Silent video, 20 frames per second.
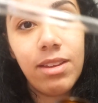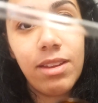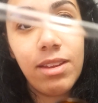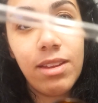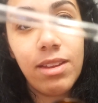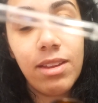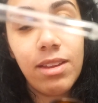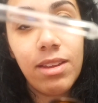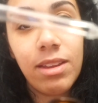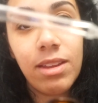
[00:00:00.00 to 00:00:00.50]

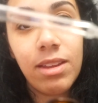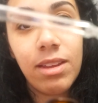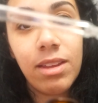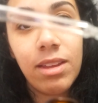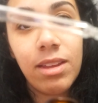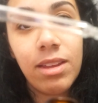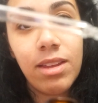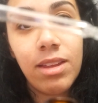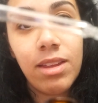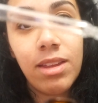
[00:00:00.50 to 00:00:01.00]

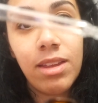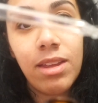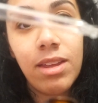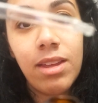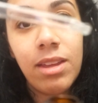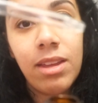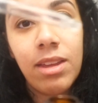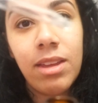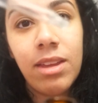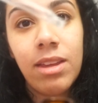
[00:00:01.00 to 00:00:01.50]

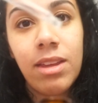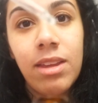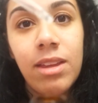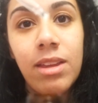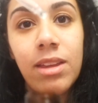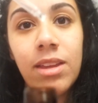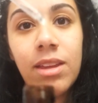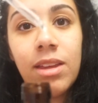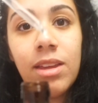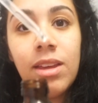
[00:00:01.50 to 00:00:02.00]

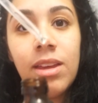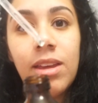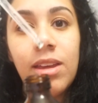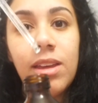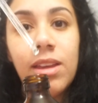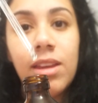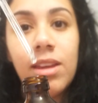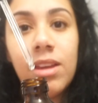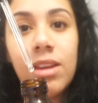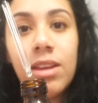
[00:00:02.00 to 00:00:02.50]

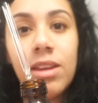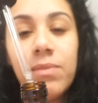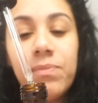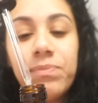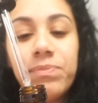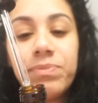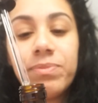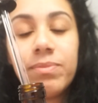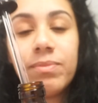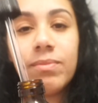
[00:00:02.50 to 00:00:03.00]

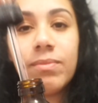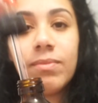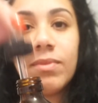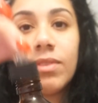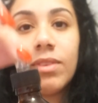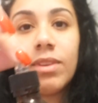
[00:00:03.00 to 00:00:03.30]
Nobody speaks.